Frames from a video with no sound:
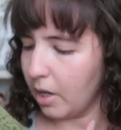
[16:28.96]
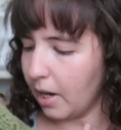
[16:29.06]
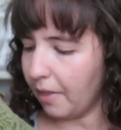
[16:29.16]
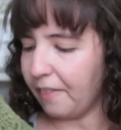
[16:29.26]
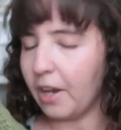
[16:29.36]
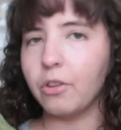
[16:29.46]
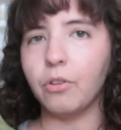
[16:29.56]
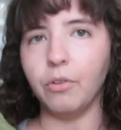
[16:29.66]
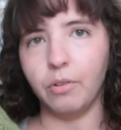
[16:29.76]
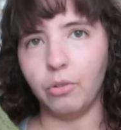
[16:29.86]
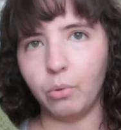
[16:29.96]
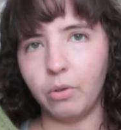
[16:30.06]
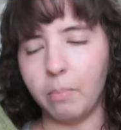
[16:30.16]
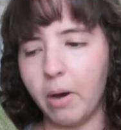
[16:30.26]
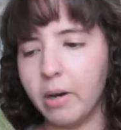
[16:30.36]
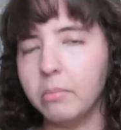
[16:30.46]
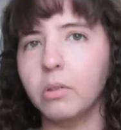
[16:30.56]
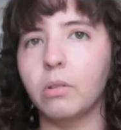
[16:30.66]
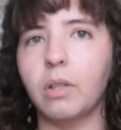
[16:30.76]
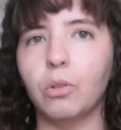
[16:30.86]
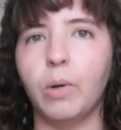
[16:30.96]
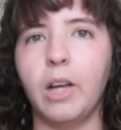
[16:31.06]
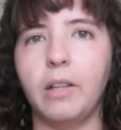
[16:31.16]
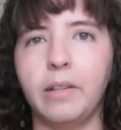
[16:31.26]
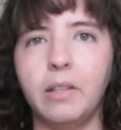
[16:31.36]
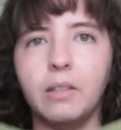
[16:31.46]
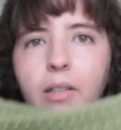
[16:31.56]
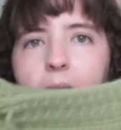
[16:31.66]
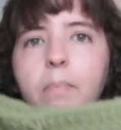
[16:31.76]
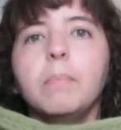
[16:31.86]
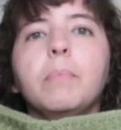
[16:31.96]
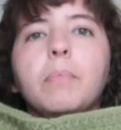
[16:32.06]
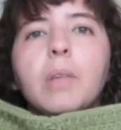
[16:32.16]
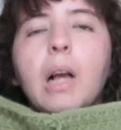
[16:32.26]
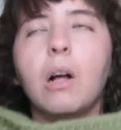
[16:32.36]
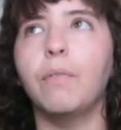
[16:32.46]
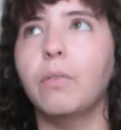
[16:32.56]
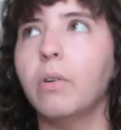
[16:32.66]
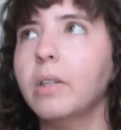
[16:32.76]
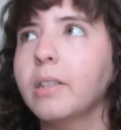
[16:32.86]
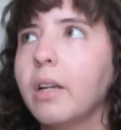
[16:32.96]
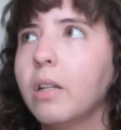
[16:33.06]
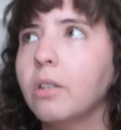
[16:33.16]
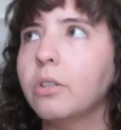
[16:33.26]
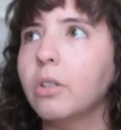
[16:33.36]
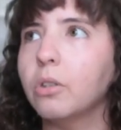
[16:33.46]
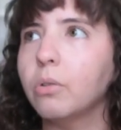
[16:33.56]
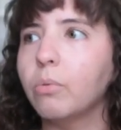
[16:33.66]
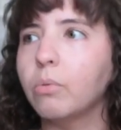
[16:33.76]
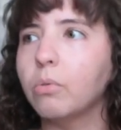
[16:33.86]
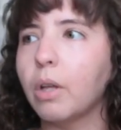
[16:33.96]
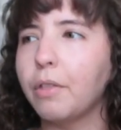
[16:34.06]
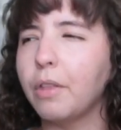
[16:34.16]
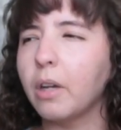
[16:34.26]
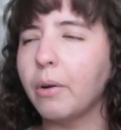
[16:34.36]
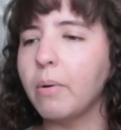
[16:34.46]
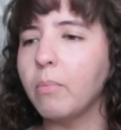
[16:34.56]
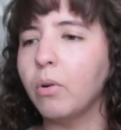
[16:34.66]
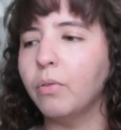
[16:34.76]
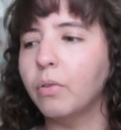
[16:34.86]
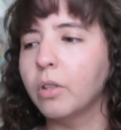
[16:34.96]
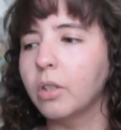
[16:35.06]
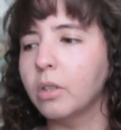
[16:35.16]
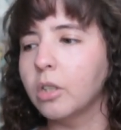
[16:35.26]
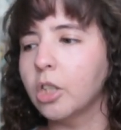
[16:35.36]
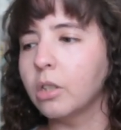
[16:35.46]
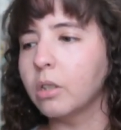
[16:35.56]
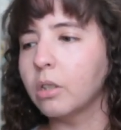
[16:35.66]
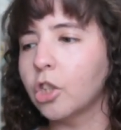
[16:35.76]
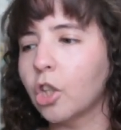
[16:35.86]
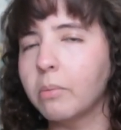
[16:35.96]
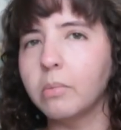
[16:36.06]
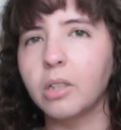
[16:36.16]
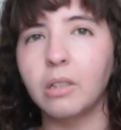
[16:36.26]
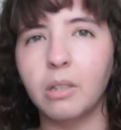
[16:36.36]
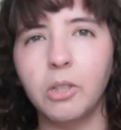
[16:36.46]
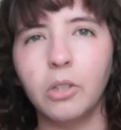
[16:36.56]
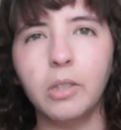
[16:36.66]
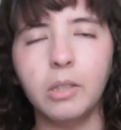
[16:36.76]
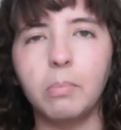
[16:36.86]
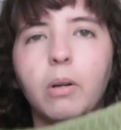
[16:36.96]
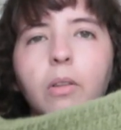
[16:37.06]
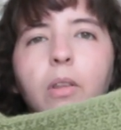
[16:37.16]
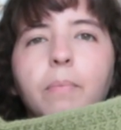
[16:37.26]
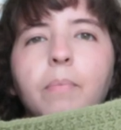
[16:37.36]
and then you do the bottom. So that's what I did this time. Of course, I also think I removed some centimeters, but